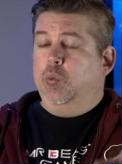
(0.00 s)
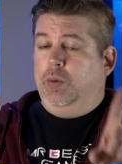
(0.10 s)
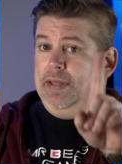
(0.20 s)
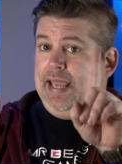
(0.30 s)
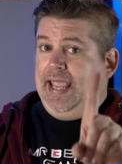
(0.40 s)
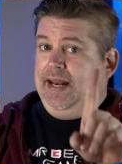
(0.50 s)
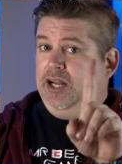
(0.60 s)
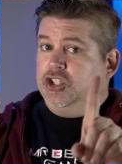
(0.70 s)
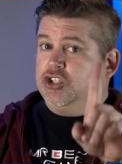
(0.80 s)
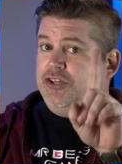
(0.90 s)
would be
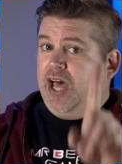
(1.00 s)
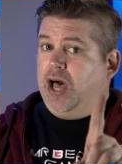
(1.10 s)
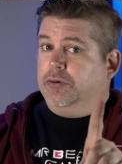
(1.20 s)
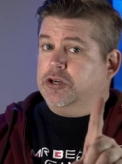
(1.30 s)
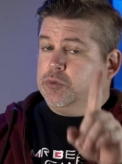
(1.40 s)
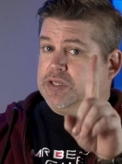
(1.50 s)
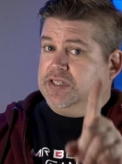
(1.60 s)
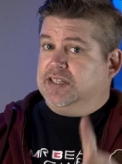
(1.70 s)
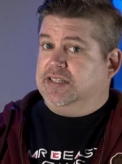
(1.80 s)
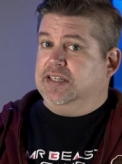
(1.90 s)
$800 with
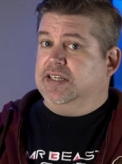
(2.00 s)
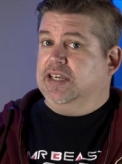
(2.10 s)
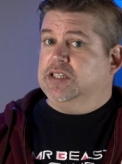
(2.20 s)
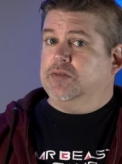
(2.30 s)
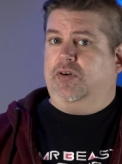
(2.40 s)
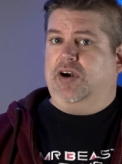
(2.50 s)
16 gigs of